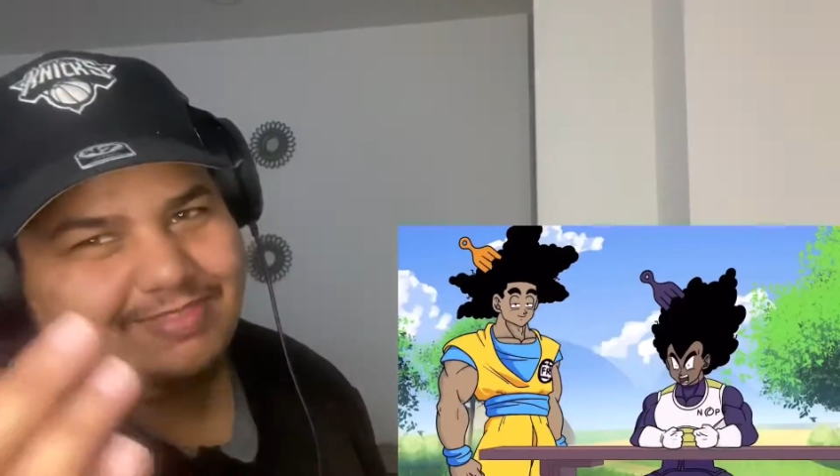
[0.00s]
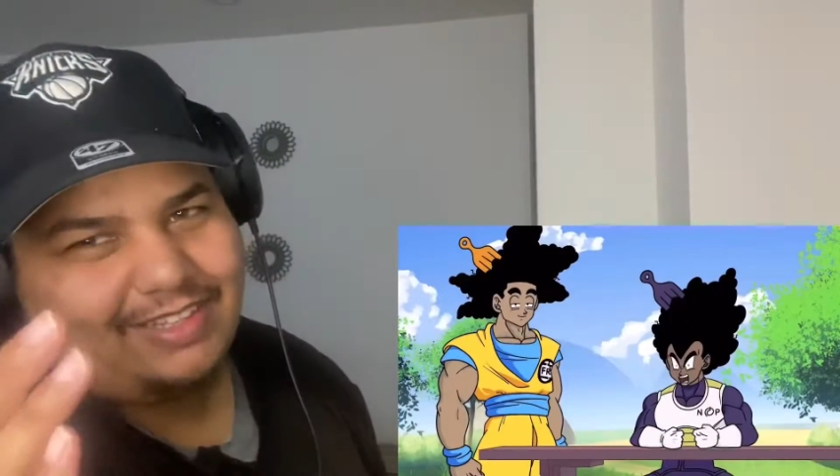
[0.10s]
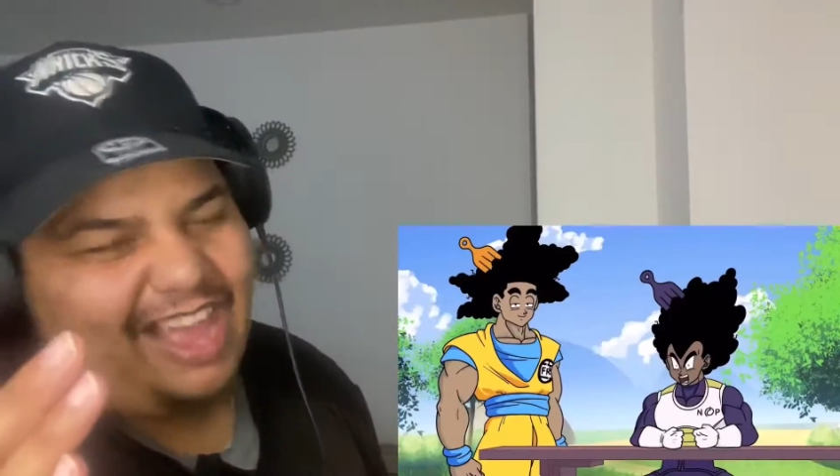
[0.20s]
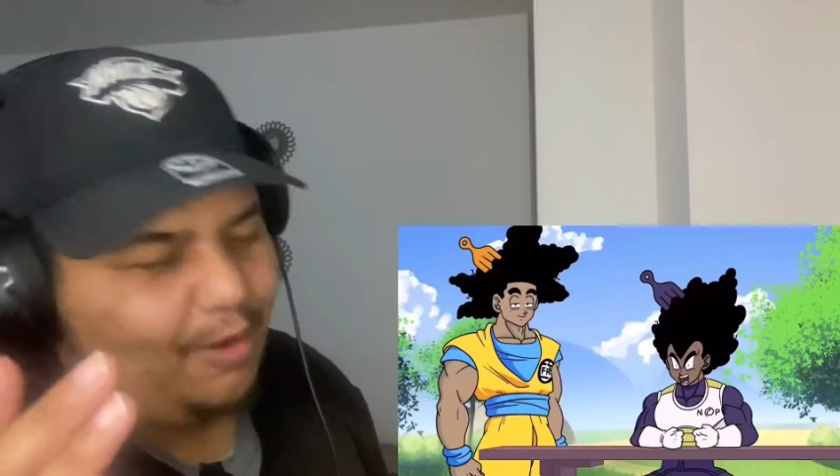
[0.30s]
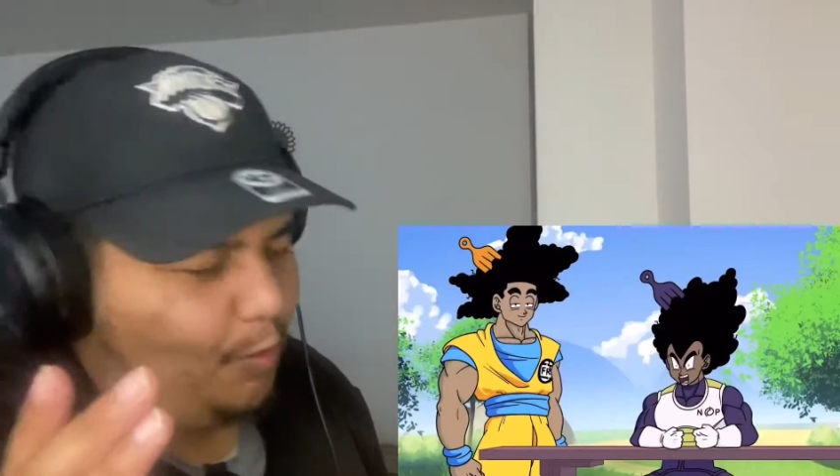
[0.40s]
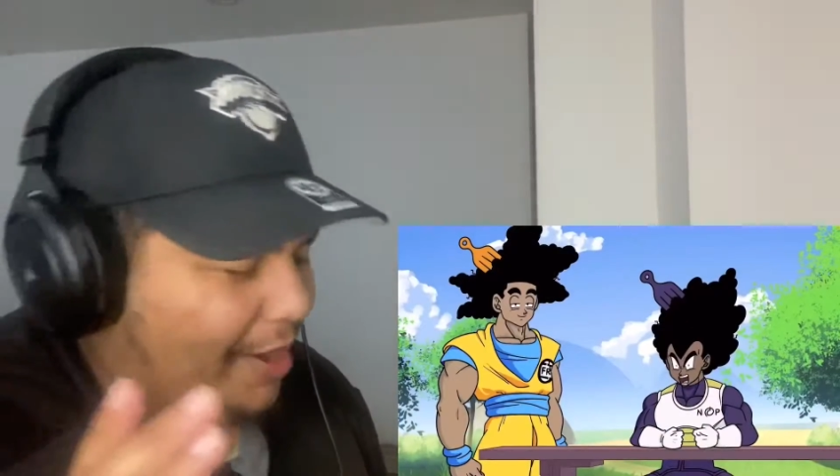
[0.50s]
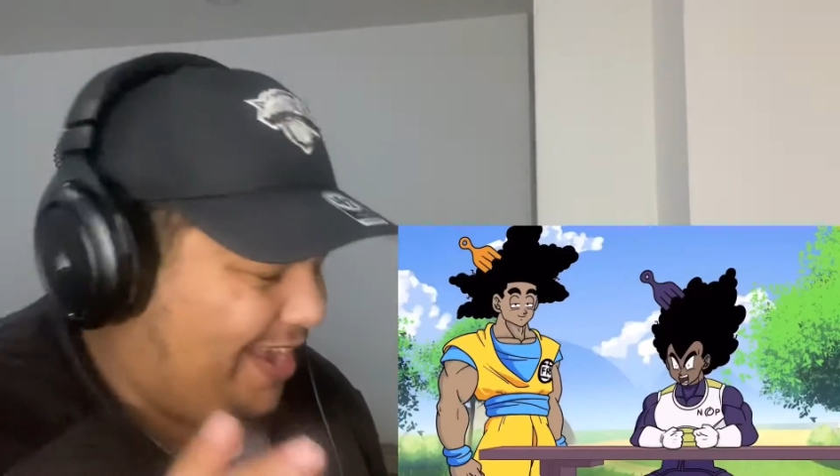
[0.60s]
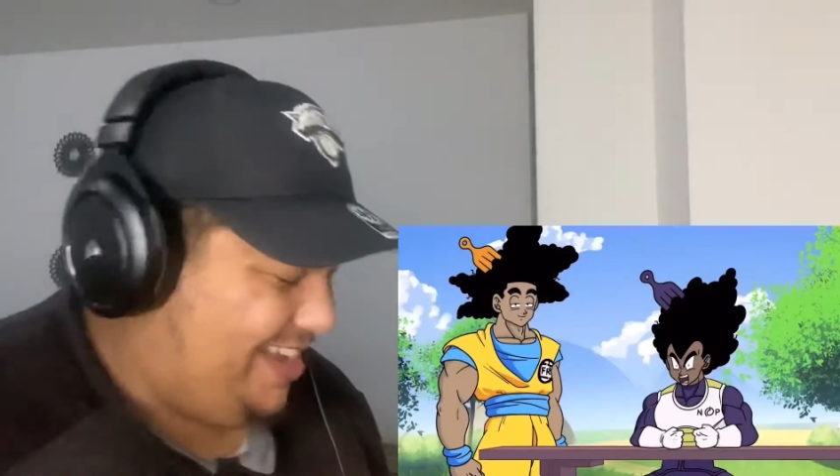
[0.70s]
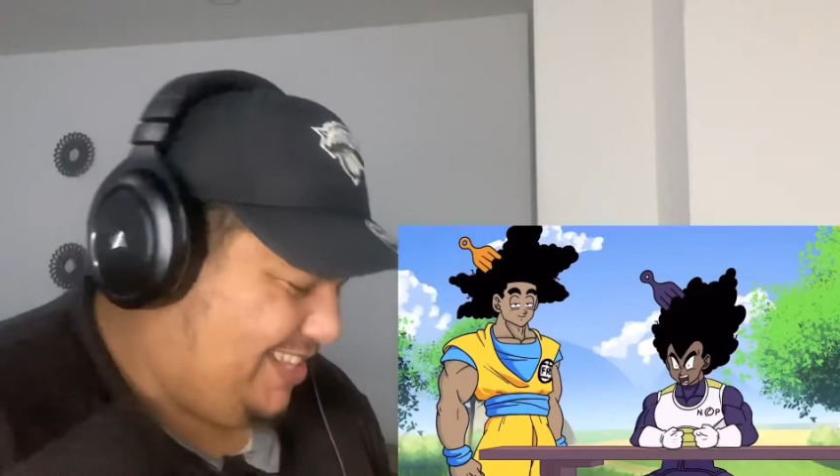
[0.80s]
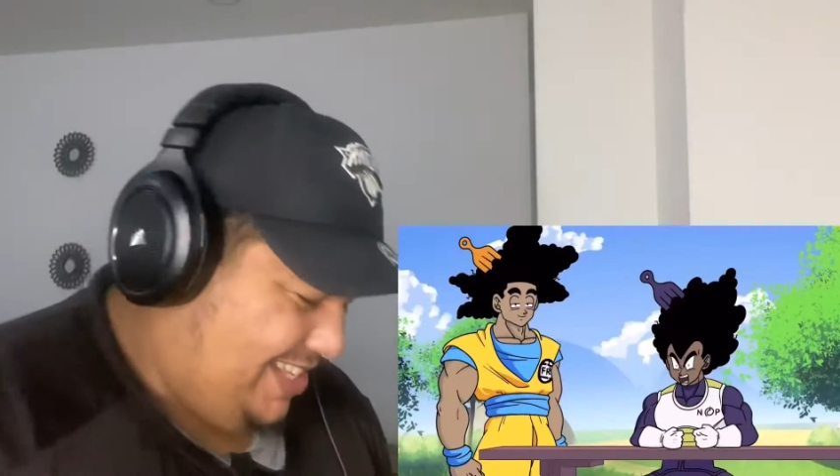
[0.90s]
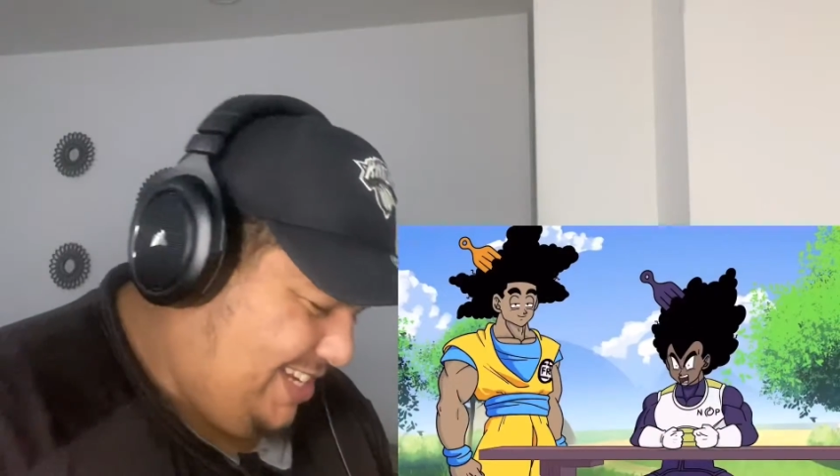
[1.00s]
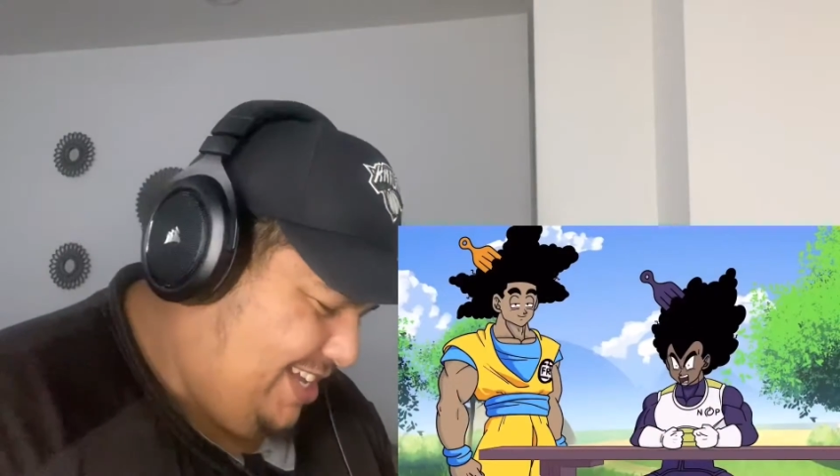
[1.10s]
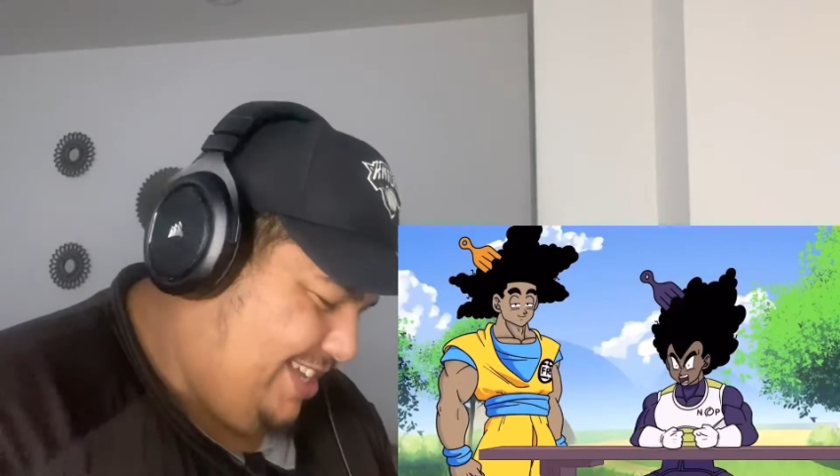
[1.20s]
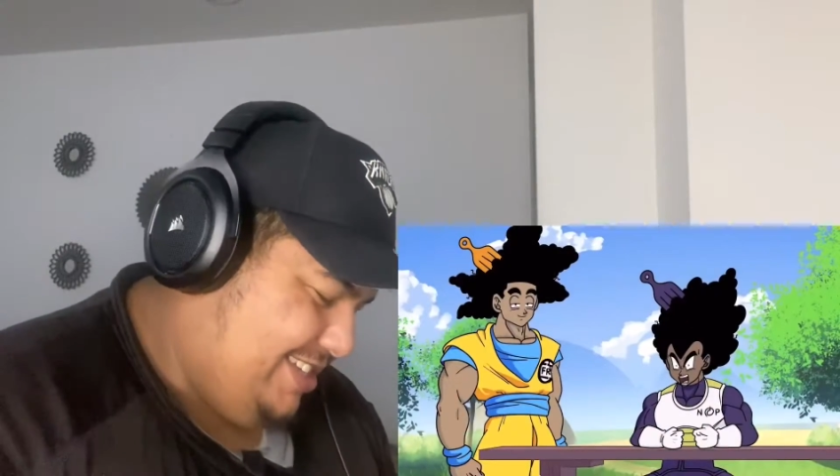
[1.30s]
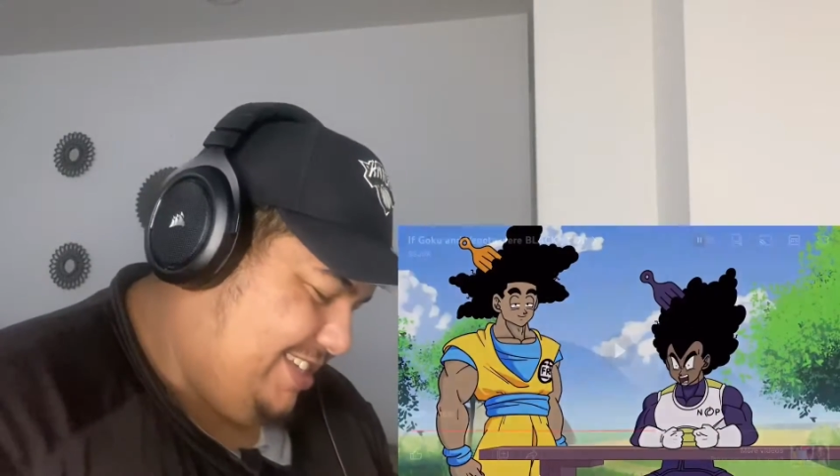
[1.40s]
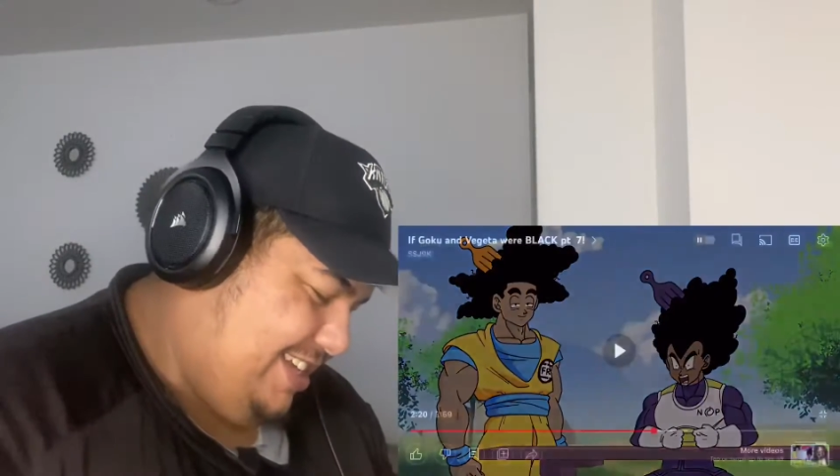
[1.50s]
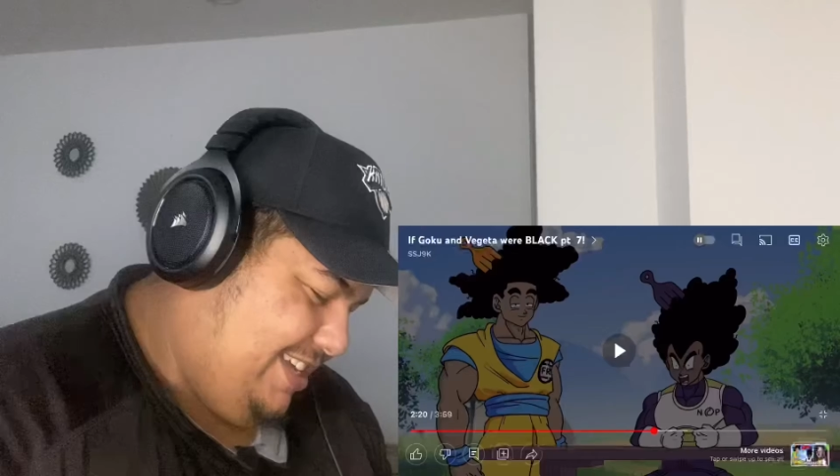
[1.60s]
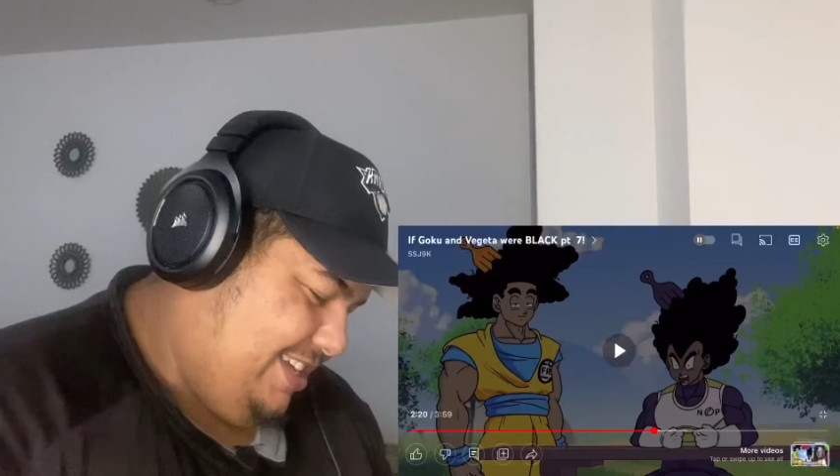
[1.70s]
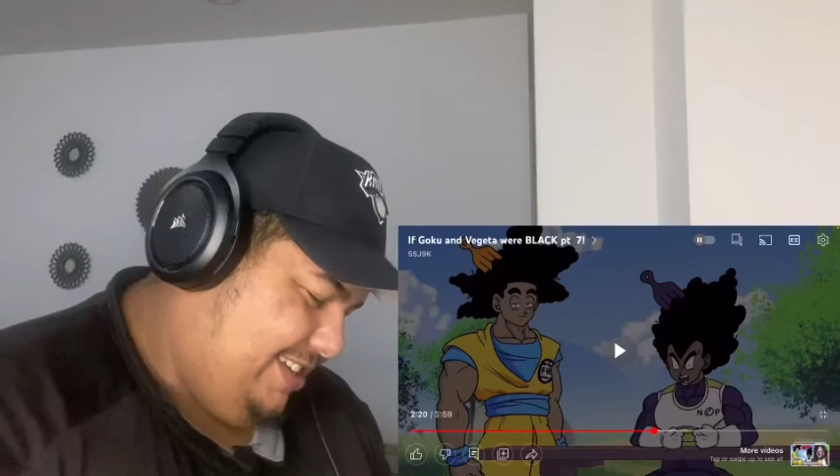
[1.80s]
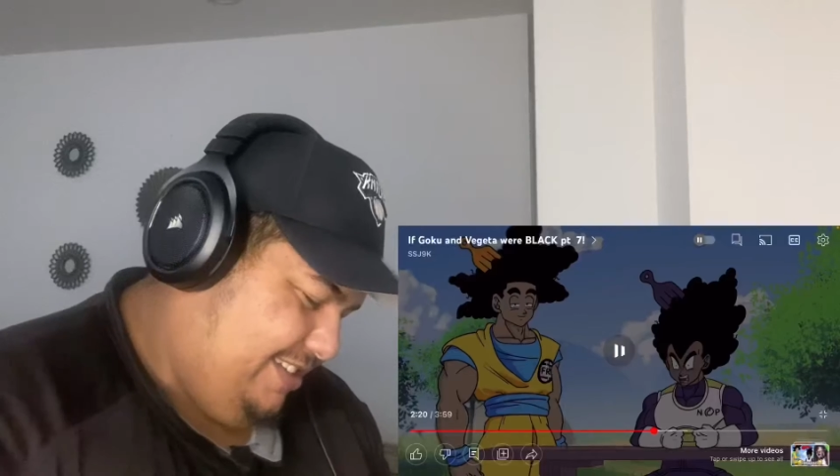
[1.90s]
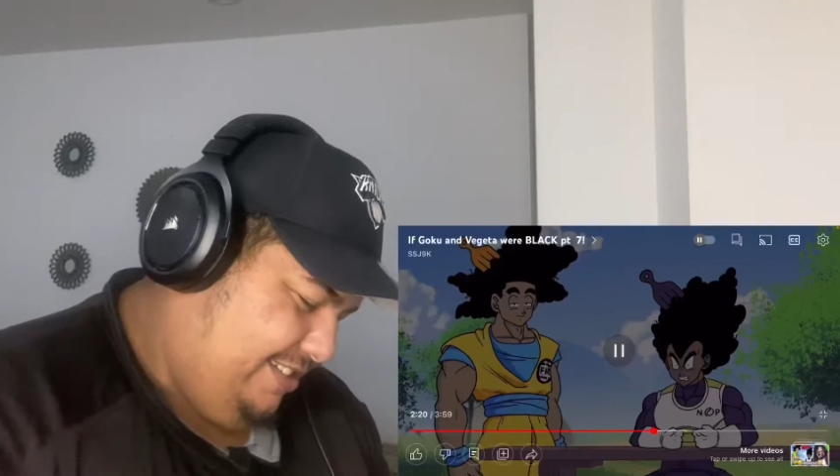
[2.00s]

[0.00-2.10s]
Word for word: That Wayne, you know what I'm saying?